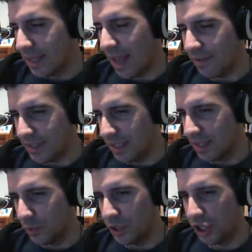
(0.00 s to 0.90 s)
I've seen
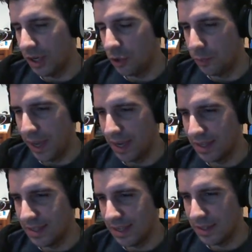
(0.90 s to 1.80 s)
this with GNU Make.
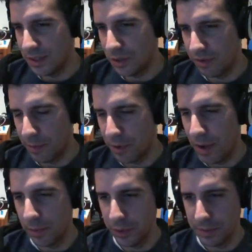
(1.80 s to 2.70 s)
It's sort of a
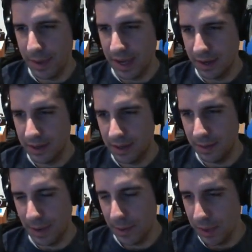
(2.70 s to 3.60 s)
problem with Make in
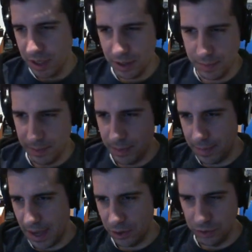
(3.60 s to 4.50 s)
my opinion, but
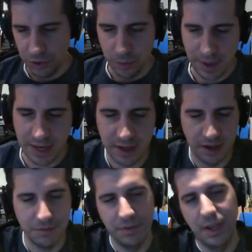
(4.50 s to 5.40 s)
maybe I don't know Make
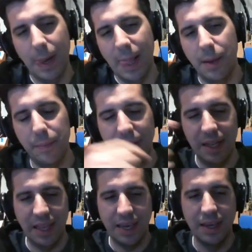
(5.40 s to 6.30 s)
enough. But
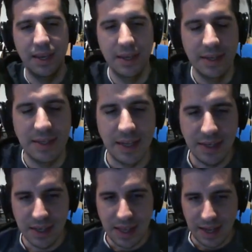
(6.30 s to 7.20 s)
like the
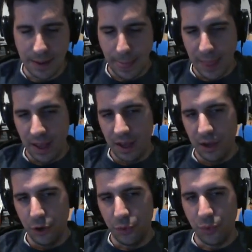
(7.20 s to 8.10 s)
idea that
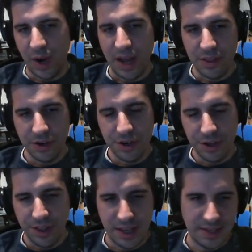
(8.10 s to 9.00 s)
rather
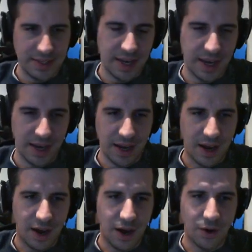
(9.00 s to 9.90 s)
than say,
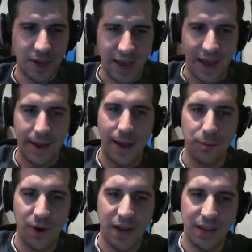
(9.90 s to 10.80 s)
okay, I'm
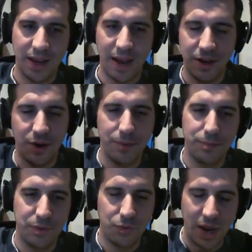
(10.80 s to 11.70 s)
writing
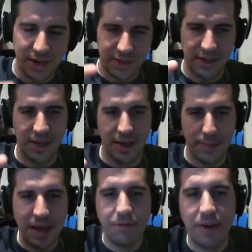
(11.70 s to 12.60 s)
the
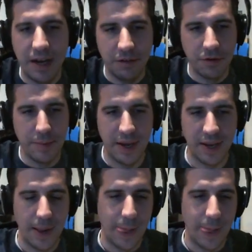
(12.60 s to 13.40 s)
make file for my